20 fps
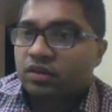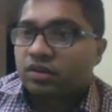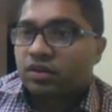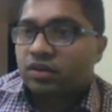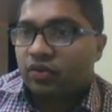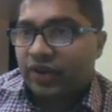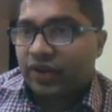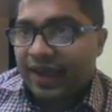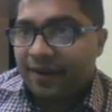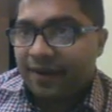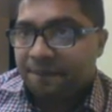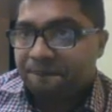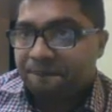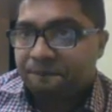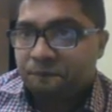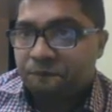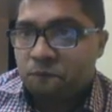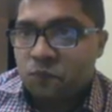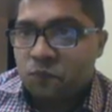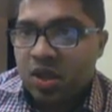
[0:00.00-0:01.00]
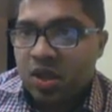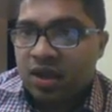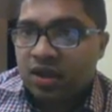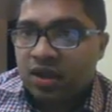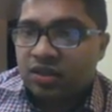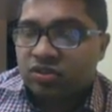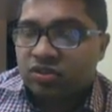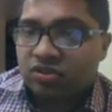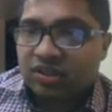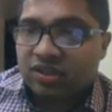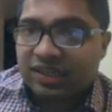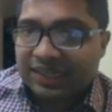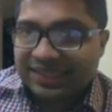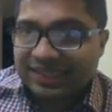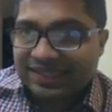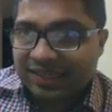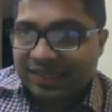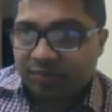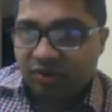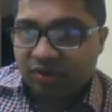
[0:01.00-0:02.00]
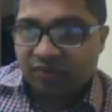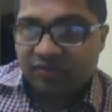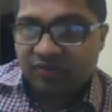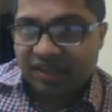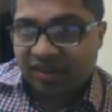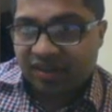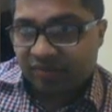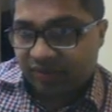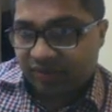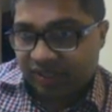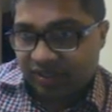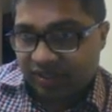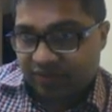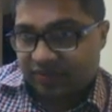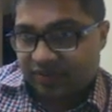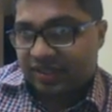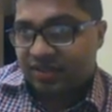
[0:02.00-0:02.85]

Okay. So the concept of derivative